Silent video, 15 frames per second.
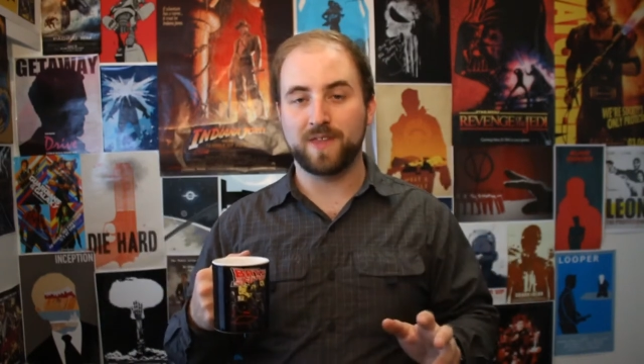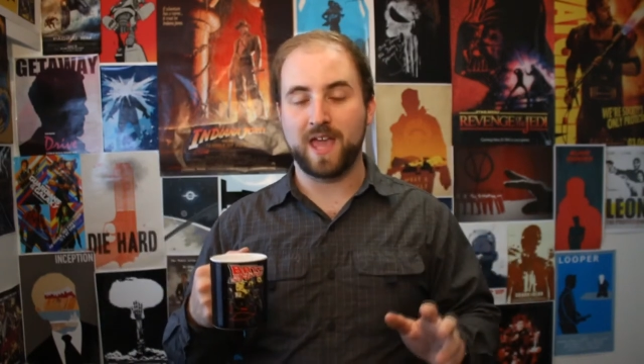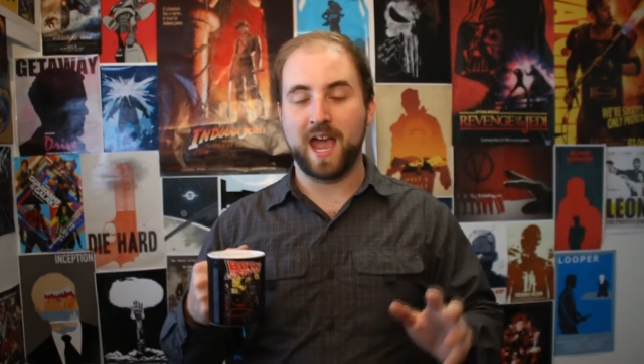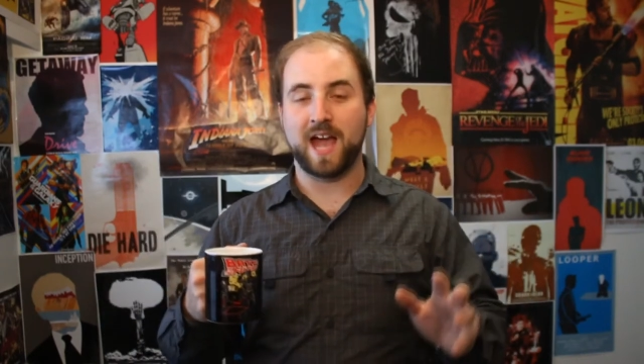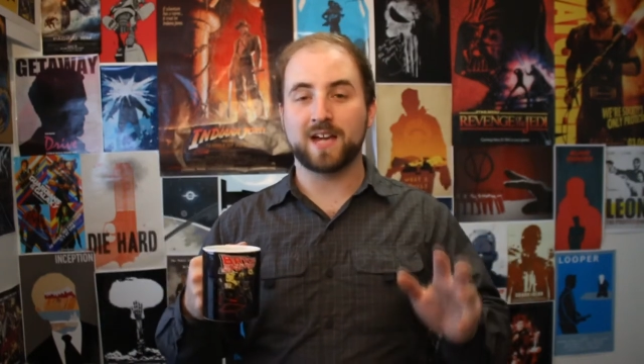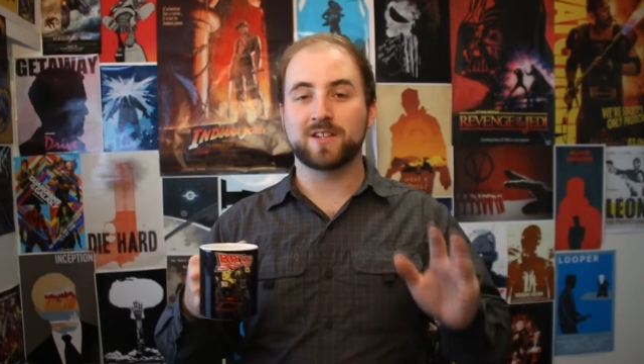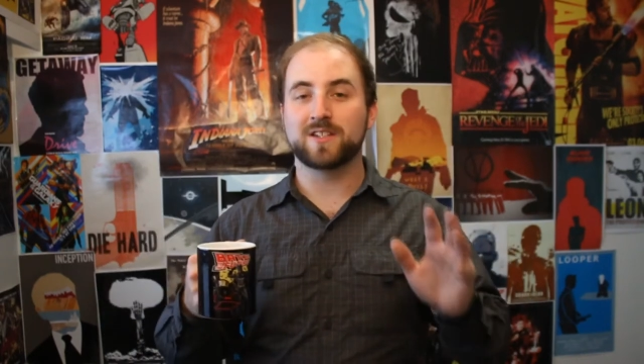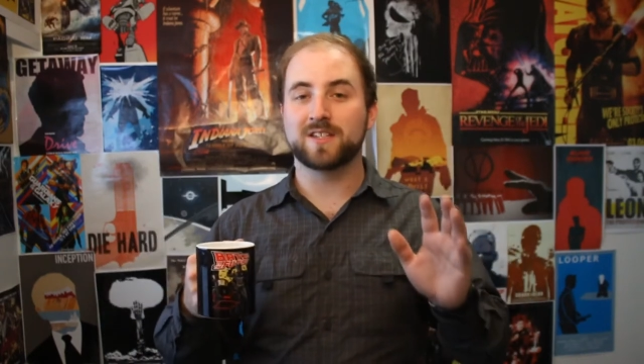The
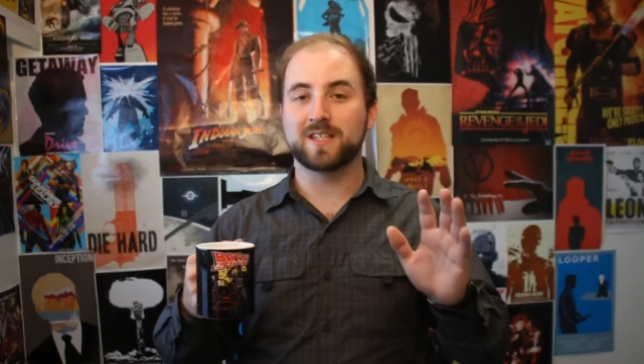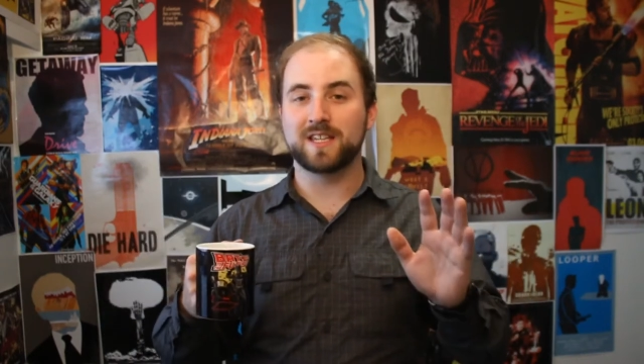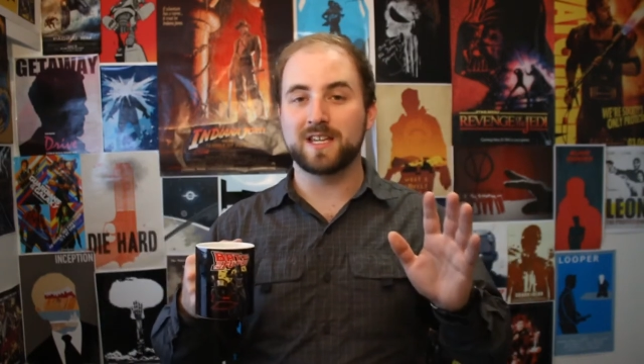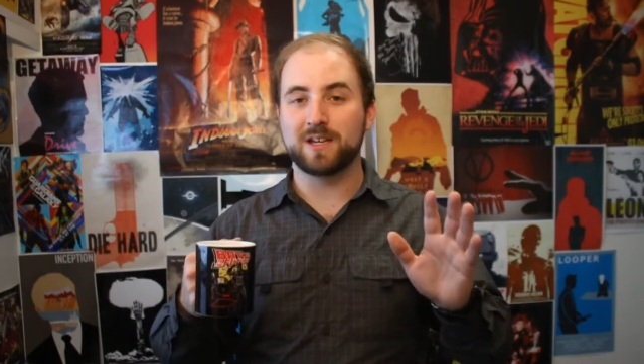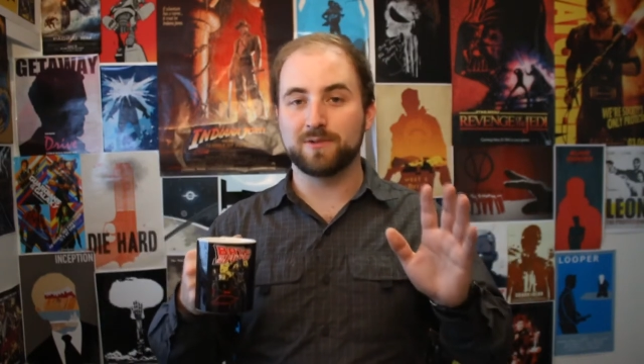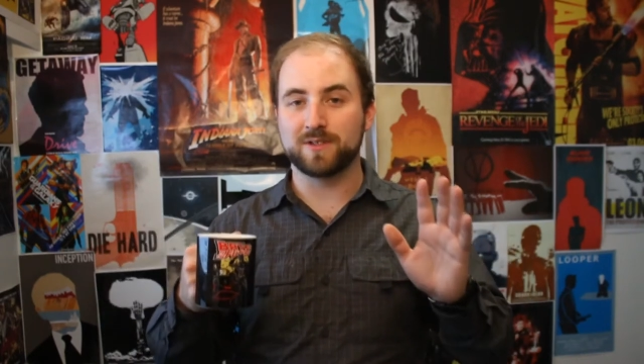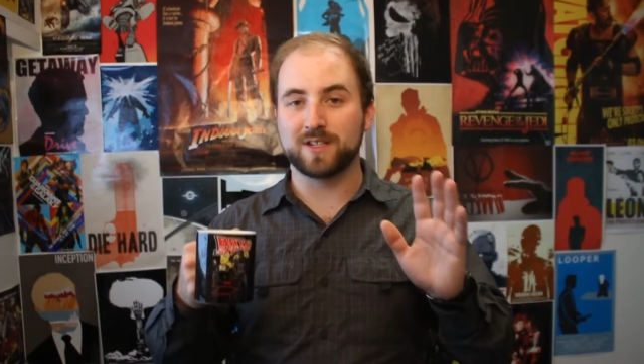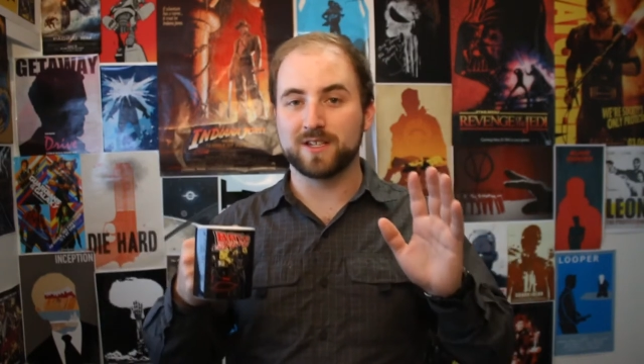action
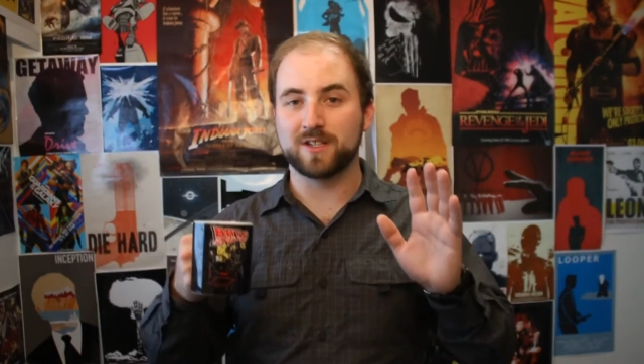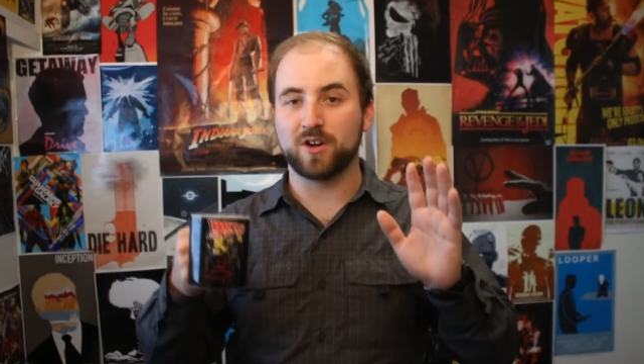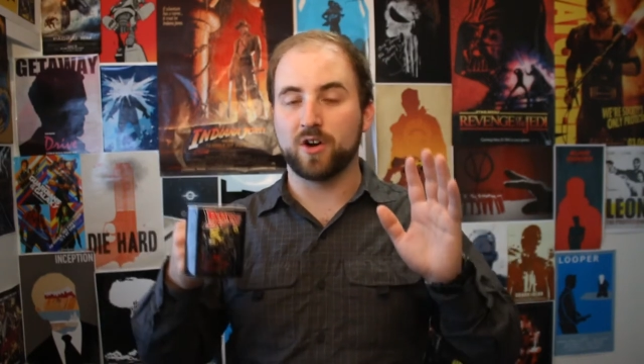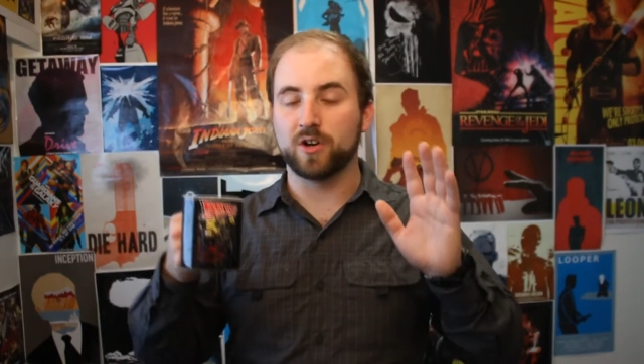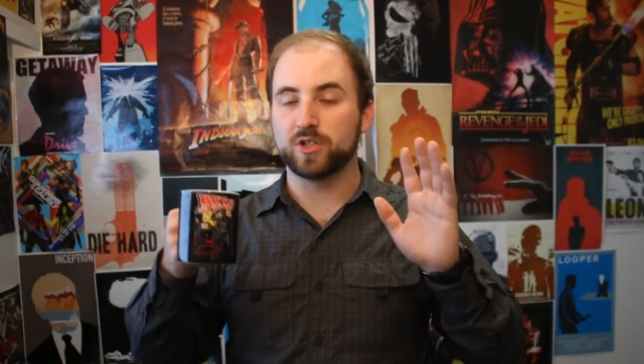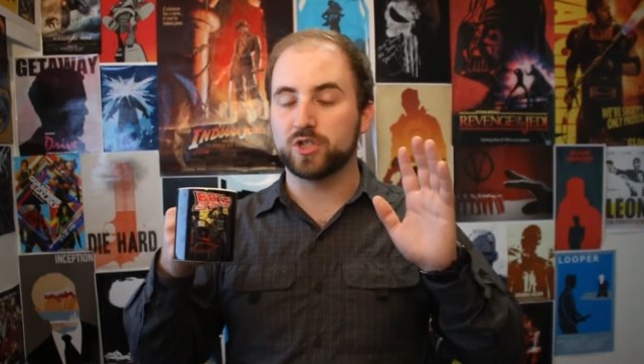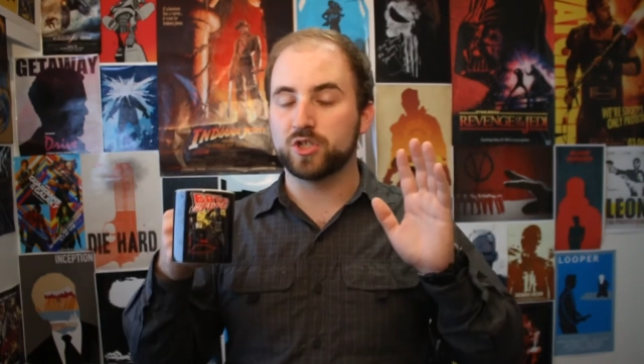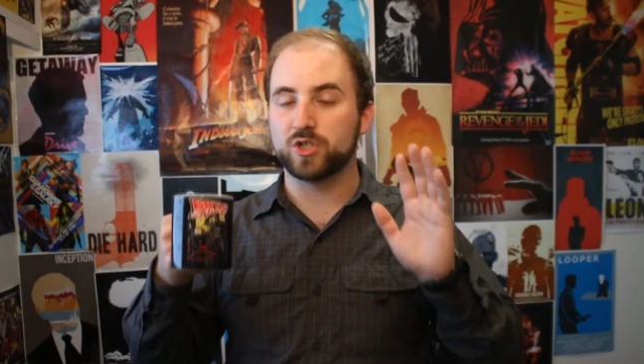sequences
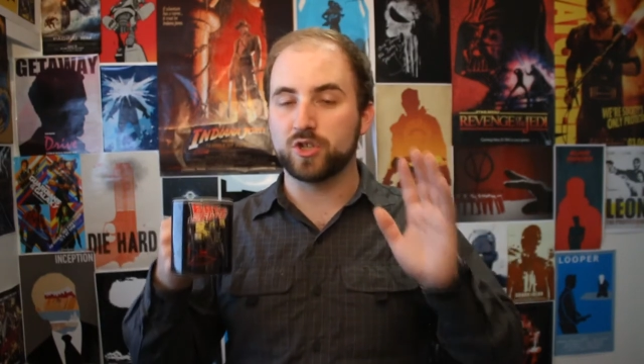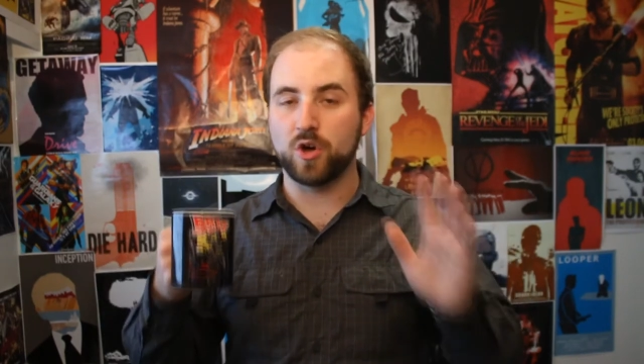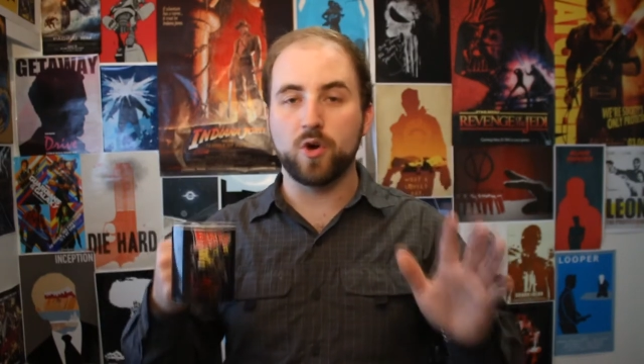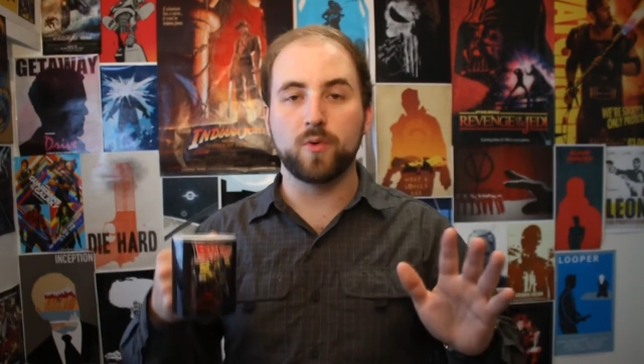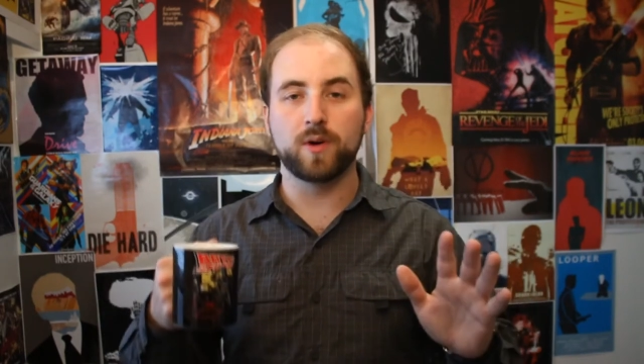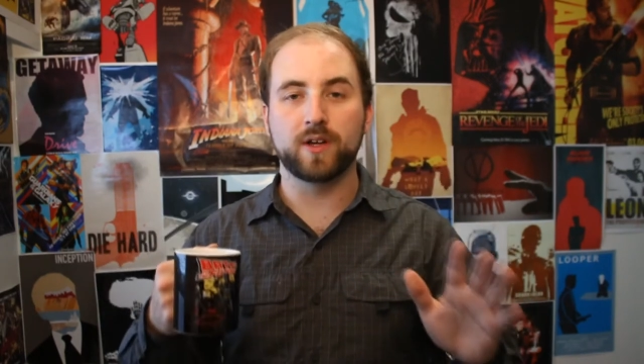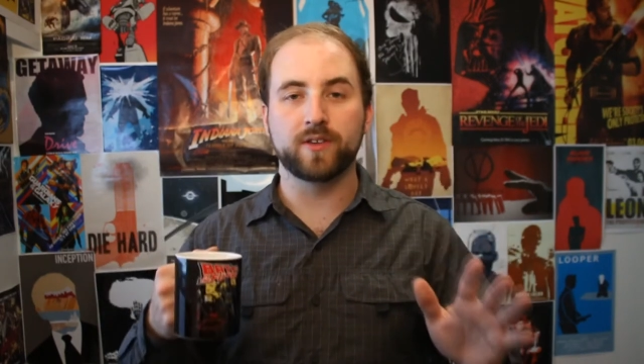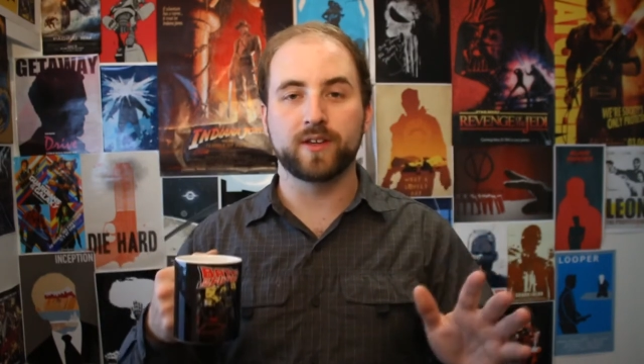are so
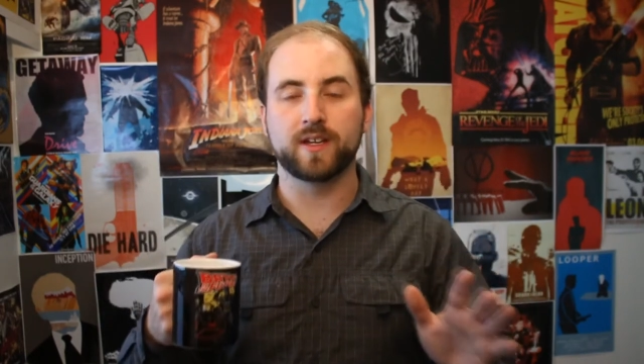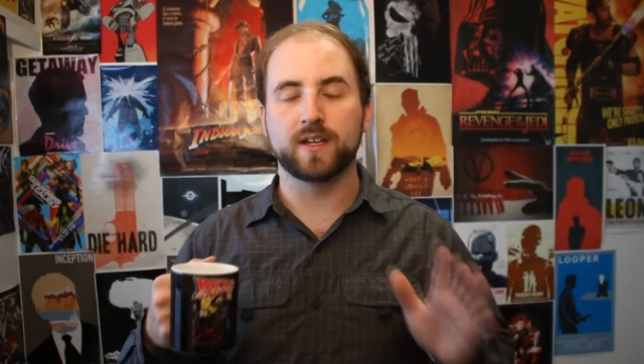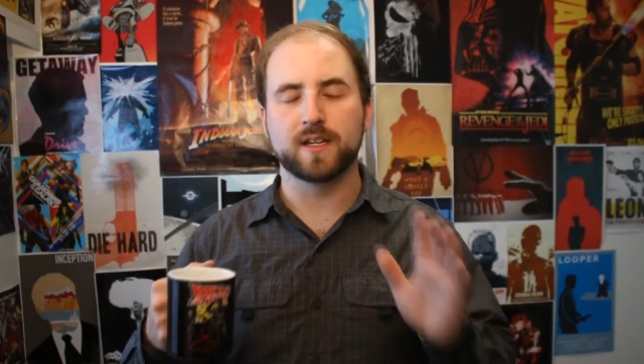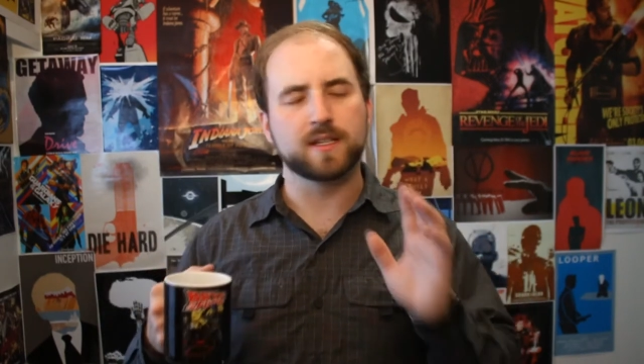well done,